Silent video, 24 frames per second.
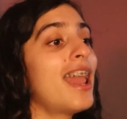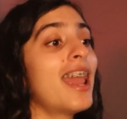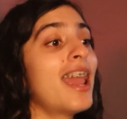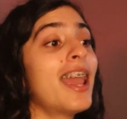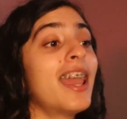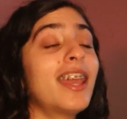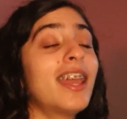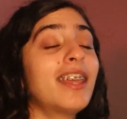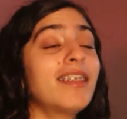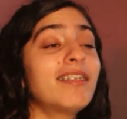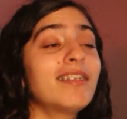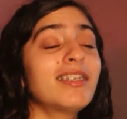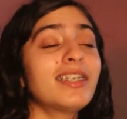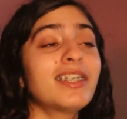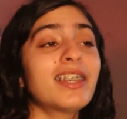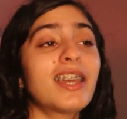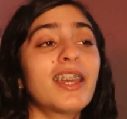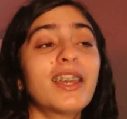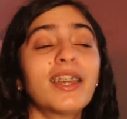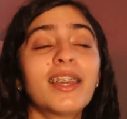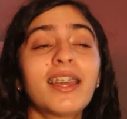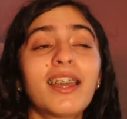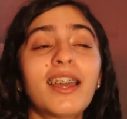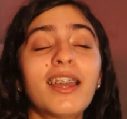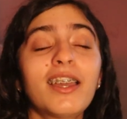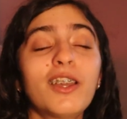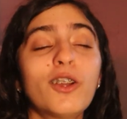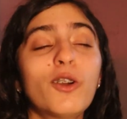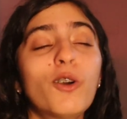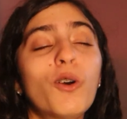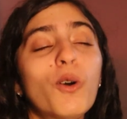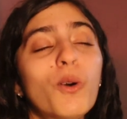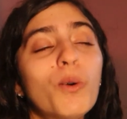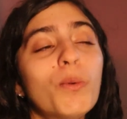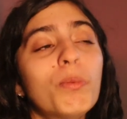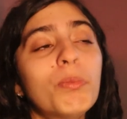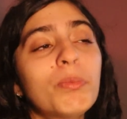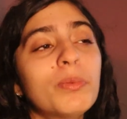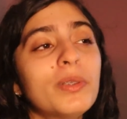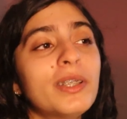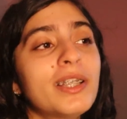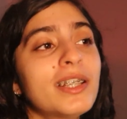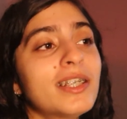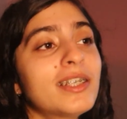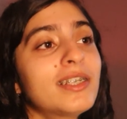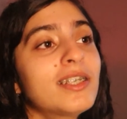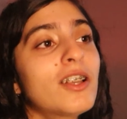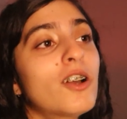and I hope
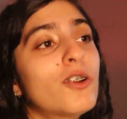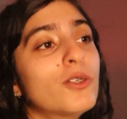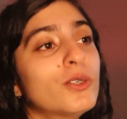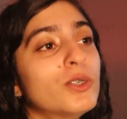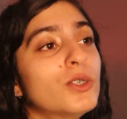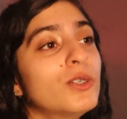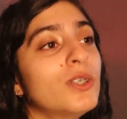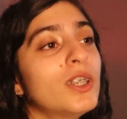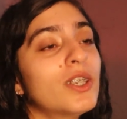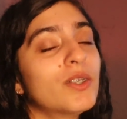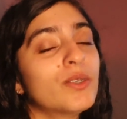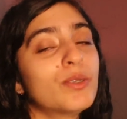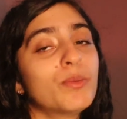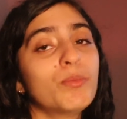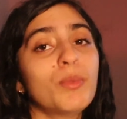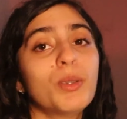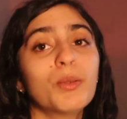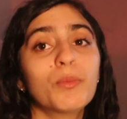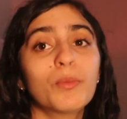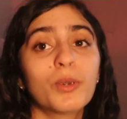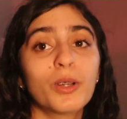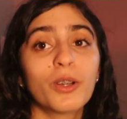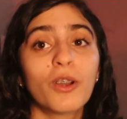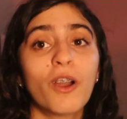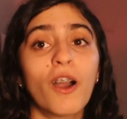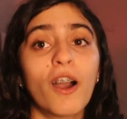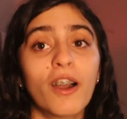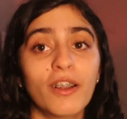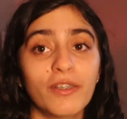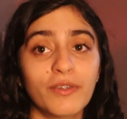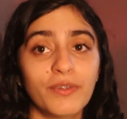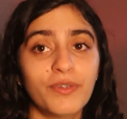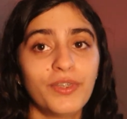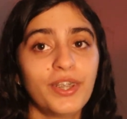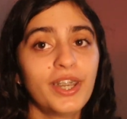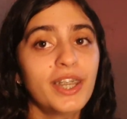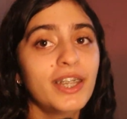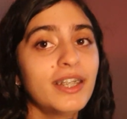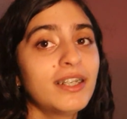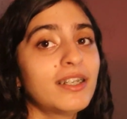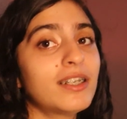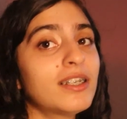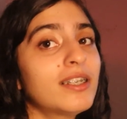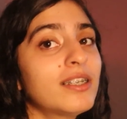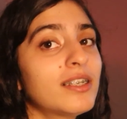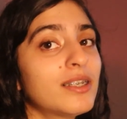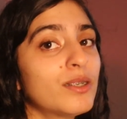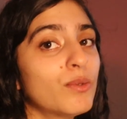this also gives me more
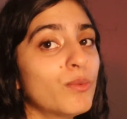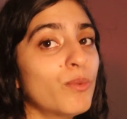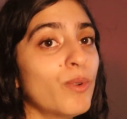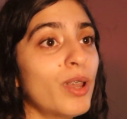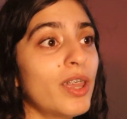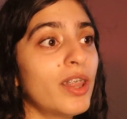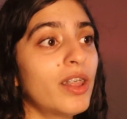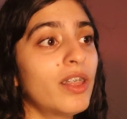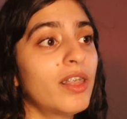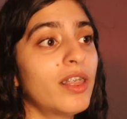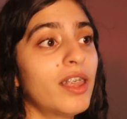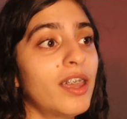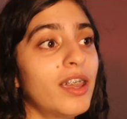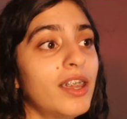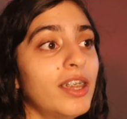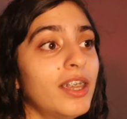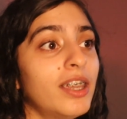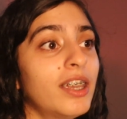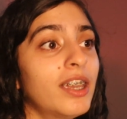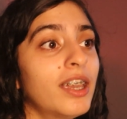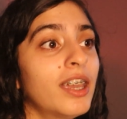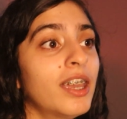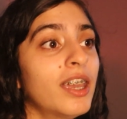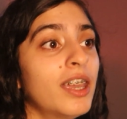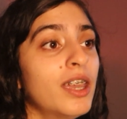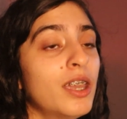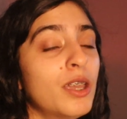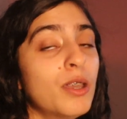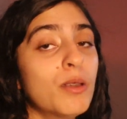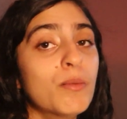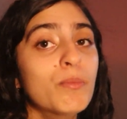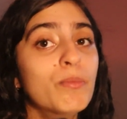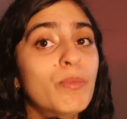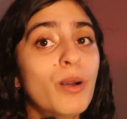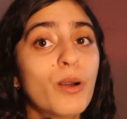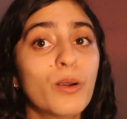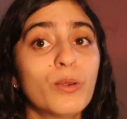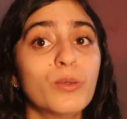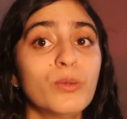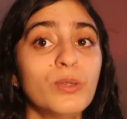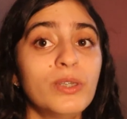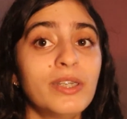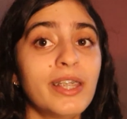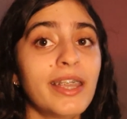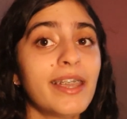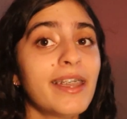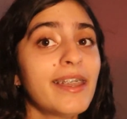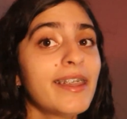confidence with like
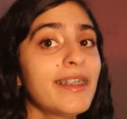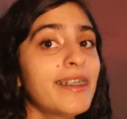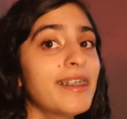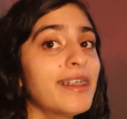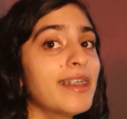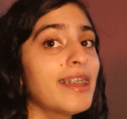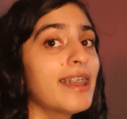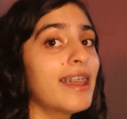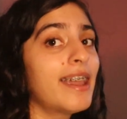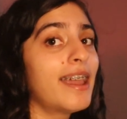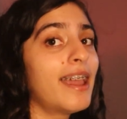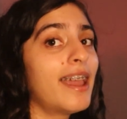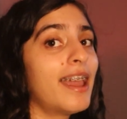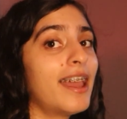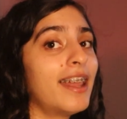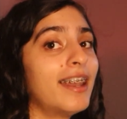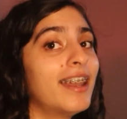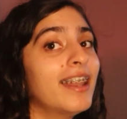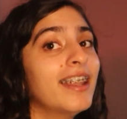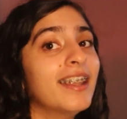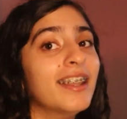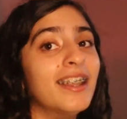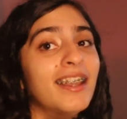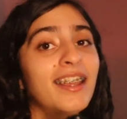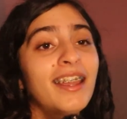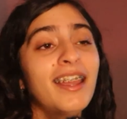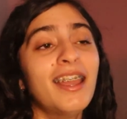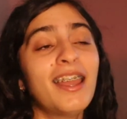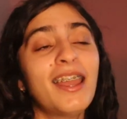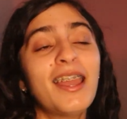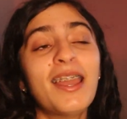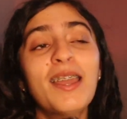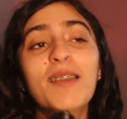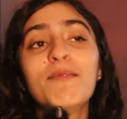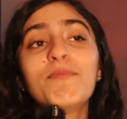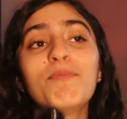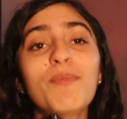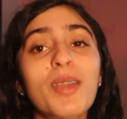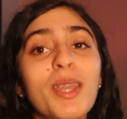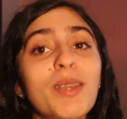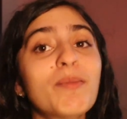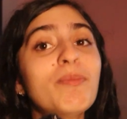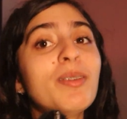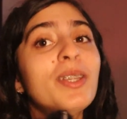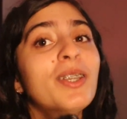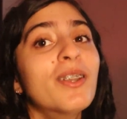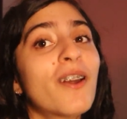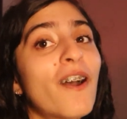posing and
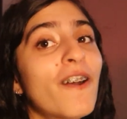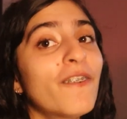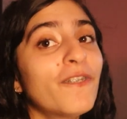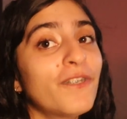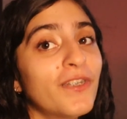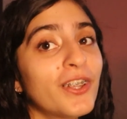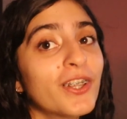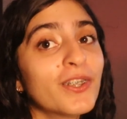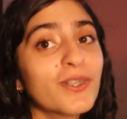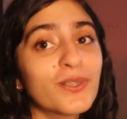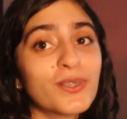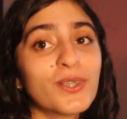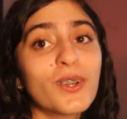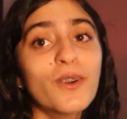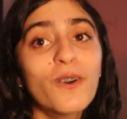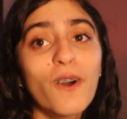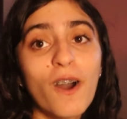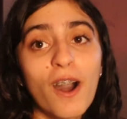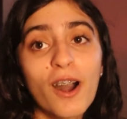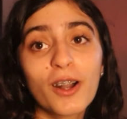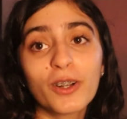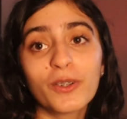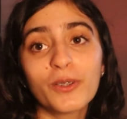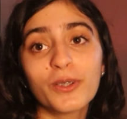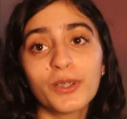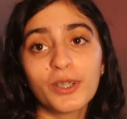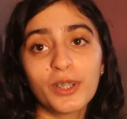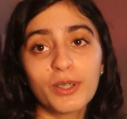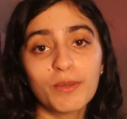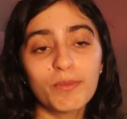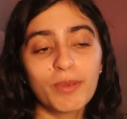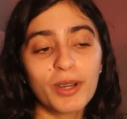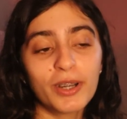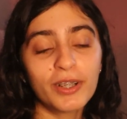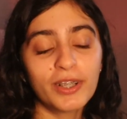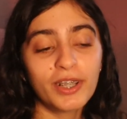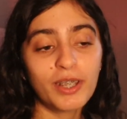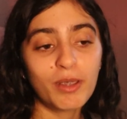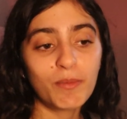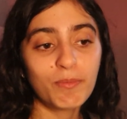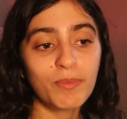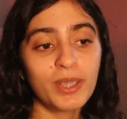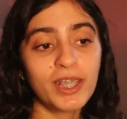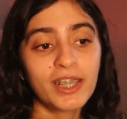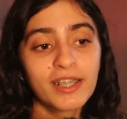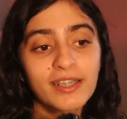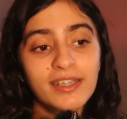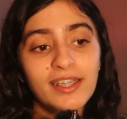maybe not feel so awkward about it,
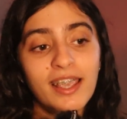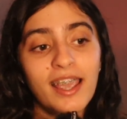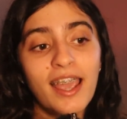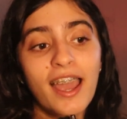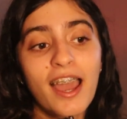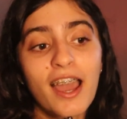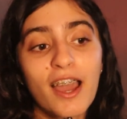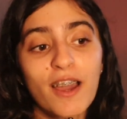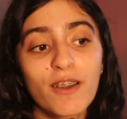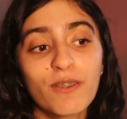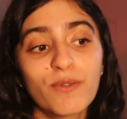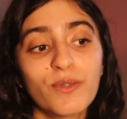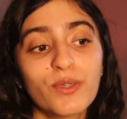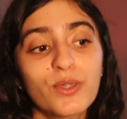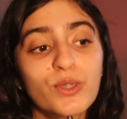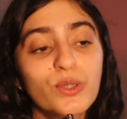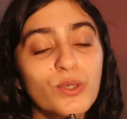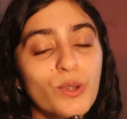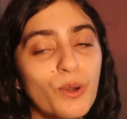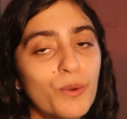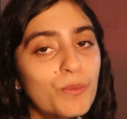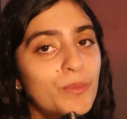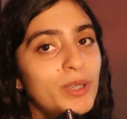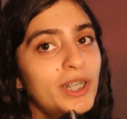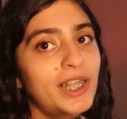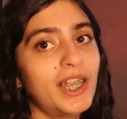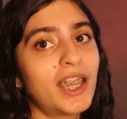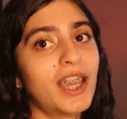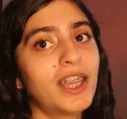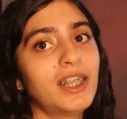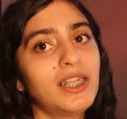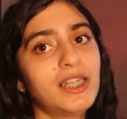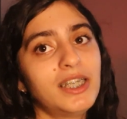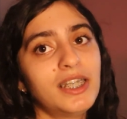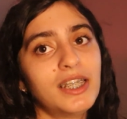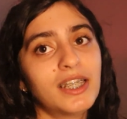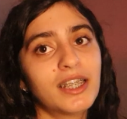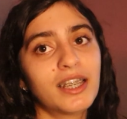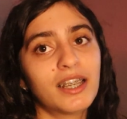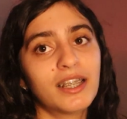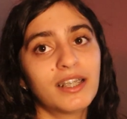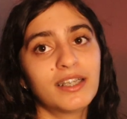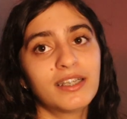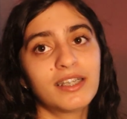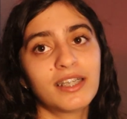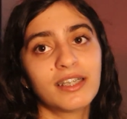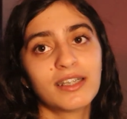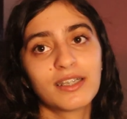because I have so many
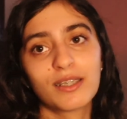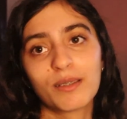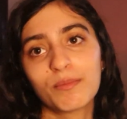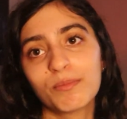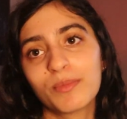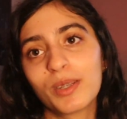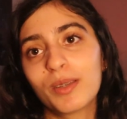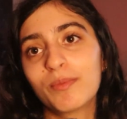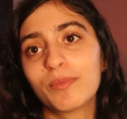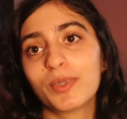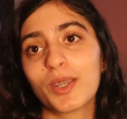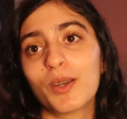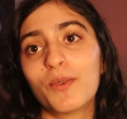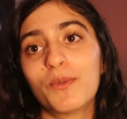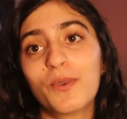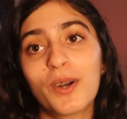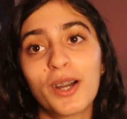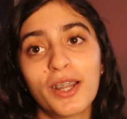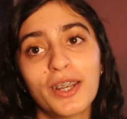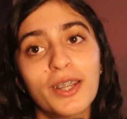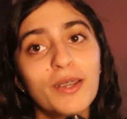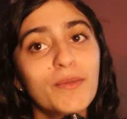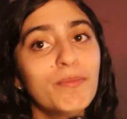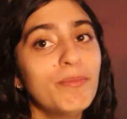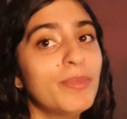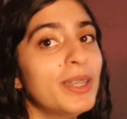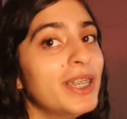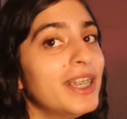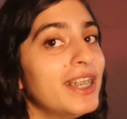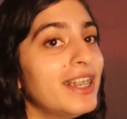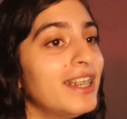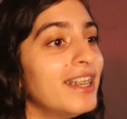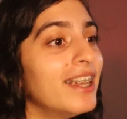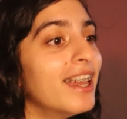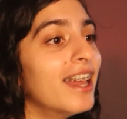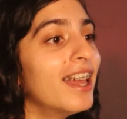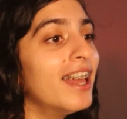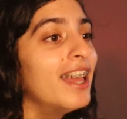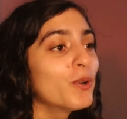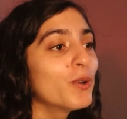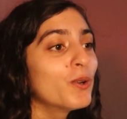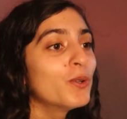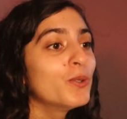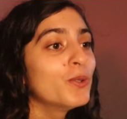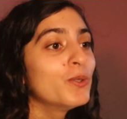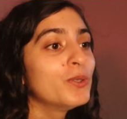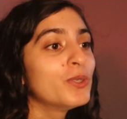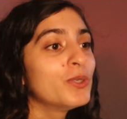ideas and sometimes I want to be
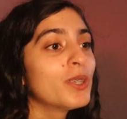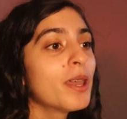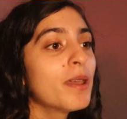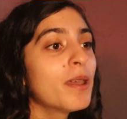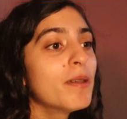those